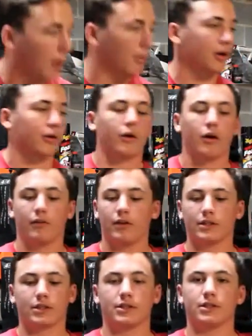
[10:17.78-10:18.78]
I'm not going to go over
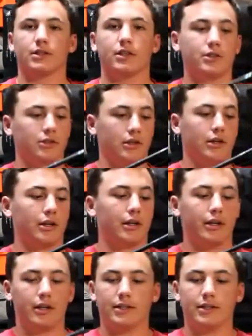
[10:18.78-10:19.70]
this because these are literally the